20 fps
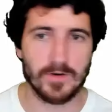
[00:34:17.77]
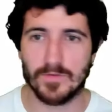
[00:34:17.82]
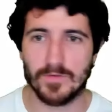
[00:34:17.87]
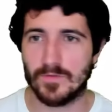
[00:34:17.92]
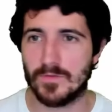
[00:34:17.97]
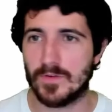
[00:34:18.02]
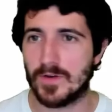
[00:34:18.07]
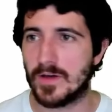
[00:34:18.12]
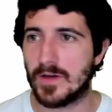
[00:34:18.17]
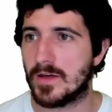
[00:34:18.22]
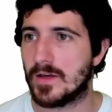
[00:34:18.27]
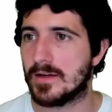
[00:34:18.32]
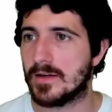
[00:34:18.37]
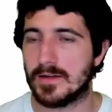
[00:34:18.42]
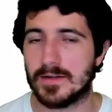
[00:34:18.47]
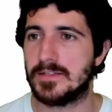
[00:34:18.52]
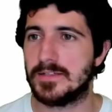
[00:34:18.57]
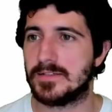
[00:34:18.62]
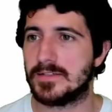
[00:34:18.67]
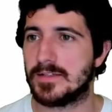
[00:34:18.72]
of
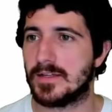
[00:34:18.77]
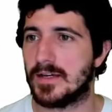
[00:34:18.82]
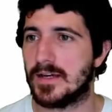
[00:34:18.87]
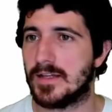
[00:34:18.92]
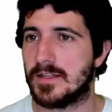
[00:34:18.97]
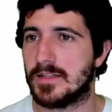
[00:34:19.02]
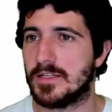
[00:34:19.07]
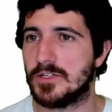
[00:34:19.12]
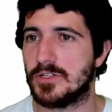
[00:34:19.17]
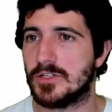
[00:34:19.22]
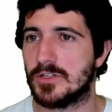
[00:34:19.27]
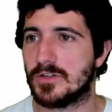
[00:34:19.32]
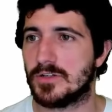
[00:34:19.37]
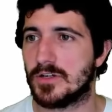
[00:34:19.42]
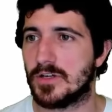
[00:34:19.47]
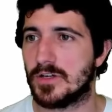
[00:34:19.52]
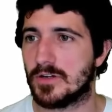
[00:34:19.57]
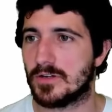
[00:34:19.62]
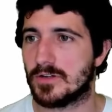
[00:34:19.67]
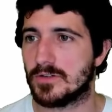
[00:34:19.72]
this addition
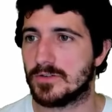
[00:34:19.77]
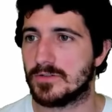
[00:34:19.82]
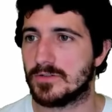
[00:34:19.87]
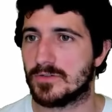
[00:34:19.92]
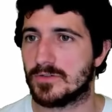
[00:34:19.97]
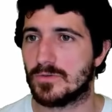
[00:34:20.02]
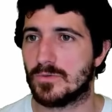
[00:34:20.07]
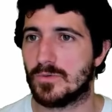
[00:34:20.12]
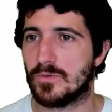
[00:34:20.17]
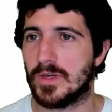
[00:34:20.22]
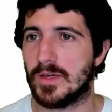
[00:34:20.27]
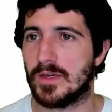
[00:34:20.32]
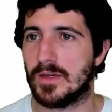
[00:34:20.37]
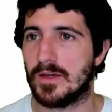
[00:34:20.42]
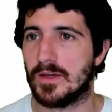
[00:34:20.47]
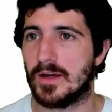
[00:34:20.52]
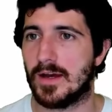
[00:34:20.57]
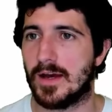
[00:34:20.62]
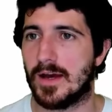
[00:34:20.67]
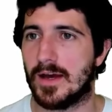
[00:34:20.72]
here. So
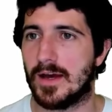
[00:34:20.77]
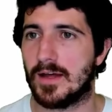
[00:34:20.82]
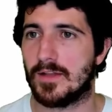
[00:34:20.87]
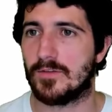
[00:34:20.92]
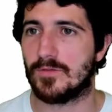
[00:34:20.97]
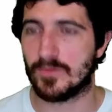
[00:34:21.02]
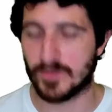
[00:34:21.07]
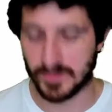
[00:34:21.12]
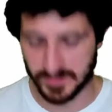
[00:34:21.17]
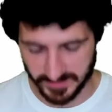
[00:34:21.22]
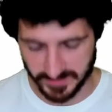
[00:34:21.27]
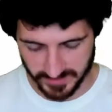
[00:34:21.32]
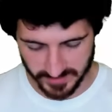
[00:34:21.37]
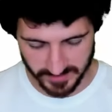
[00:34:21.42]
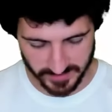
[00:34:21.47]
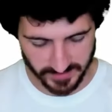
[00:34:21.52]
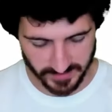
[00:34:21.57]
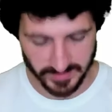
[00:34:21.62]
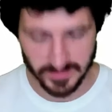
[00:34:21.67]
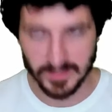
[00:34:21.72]
we add, for
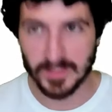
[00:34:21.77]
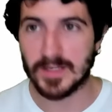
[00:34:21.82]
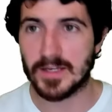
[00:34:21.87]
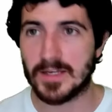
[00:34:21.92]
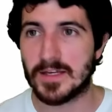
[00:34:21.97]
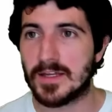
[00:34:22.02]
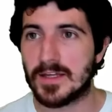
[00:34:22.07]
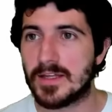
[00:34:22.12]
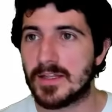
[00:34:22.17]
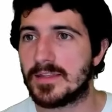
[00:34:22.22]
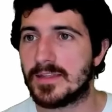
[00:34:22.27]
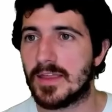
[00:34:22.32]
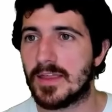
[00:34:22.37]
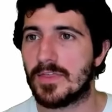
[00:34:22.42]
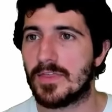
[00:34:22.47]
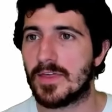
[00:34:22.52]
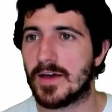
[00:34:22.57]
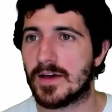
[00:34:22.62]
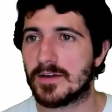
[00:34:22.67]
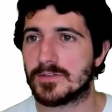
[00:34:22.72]
instance,
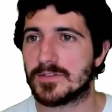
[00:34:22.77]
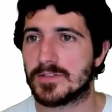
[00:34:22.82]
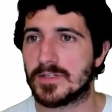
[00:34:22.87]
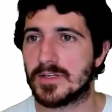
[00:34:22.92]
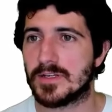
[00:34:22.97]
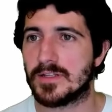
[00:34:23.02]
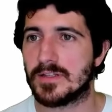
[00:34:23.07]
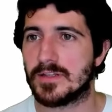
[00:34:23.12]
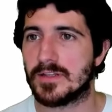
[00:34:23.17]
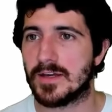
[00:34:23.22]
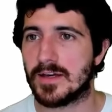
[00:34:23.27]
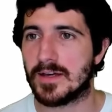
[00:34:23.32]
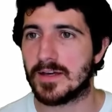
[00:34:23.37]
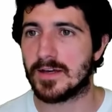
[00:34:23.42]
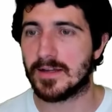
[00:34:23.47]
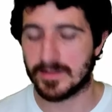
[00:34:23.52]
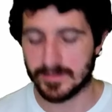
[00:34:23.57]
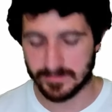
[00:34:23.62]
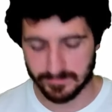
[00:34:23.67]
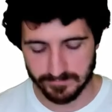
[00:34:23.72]

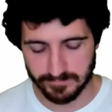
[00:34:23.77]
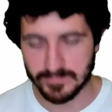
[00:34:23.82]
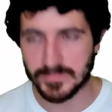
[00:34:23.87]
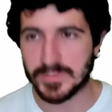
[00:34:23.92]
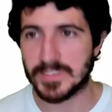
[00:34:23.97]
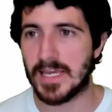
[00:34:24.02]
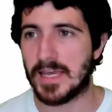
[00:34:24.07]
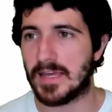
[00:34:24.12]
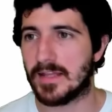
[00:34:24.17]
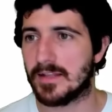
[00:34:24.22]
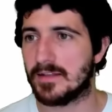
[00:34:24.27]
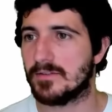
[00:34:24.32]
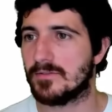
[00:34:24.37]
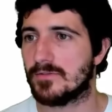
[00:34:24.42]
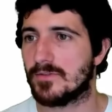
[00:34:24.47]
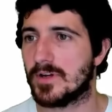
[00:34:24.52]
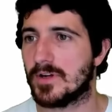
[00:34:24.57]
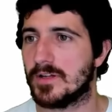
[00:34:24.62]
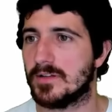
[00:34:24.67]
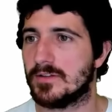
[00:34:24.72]

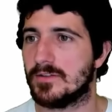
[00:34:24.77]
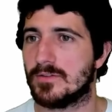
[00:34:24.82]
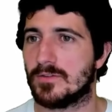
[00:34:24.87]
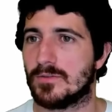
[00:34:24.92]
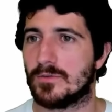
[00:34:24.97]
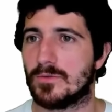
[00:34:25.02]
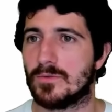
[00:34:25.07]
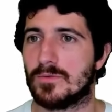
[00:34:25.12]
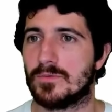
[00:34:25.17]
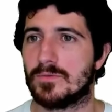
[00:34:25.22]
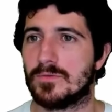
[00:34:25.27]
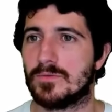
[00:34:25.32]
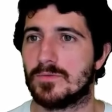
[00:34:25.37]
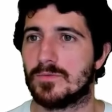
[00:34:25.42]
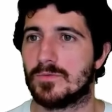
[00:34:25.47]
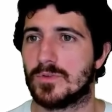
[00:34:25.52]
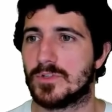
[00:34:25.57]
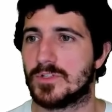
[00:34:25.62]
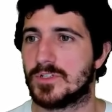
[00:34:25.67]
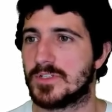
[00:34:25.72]
10,010, right?
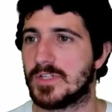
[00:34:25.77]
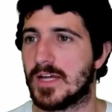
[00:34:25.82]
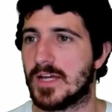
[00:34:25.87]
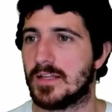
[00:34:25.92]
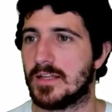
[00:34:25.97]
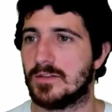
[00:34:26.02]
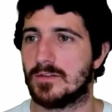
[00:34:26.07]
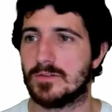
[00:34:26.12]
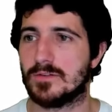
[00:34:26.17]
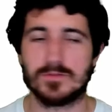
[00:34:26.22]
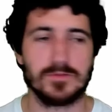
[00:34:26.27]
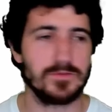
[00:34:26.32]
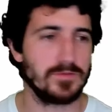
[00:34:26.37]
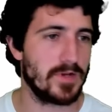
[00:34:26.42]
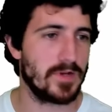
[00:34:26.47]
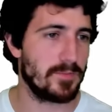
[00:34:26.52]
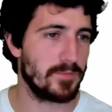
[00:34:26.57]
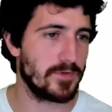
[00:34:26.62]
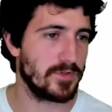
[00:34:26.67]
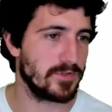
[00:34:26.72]
So we're just adding those two
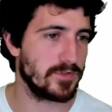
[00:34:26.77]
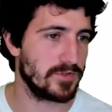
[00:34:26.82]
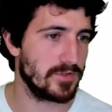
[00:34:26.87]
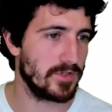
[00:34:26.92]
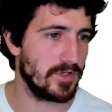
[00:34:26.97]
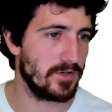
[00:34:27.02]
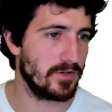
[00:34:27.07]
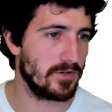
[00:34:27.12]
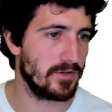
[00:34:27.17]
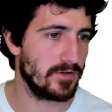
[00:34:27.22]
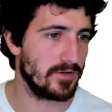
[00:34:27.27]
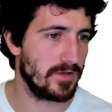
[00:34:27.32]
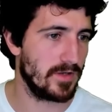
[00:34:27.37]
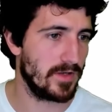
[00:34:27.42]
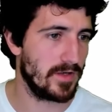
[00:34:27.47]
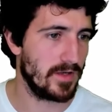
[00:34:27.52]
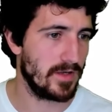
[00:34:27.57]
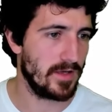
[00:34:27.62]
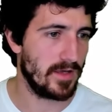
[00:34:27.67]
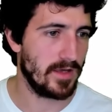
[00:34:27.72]
numbers
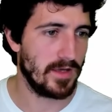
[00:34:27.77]
here